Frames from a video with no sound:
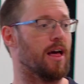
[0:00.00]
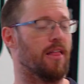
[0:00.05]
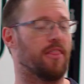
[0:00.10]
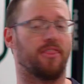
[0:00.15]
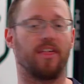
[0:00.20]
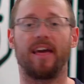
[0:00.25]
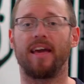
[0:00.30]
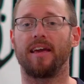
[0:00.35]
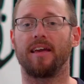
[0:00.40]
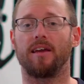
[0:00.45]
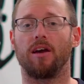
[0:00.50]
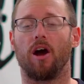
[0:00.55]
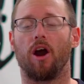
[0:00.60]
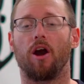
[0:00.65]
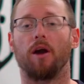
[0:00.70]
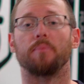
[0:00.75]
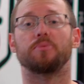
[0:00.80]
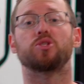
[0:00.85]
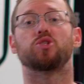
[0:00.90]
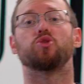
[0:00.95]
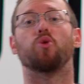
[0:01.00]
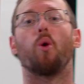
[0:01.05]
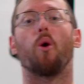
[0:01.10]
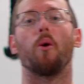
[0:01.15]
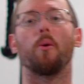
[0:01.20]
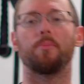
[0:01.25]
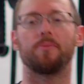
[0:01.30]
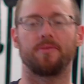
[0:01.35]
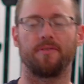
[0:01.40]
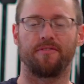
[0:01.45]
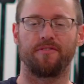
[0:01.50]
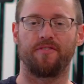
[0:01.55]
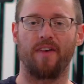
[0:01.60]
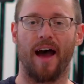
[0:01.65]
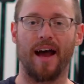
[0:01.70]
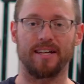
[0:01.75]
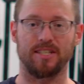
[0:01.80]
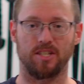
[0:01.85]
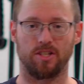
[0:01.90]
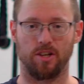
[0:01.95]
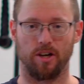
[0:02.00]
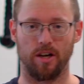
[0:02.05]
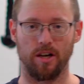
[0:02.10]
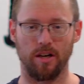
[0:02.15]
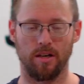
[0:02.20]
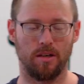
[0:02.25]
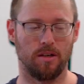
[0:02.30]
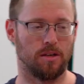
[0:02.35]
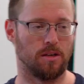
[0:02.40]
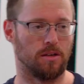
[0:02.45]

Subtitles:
they are absorbed faster.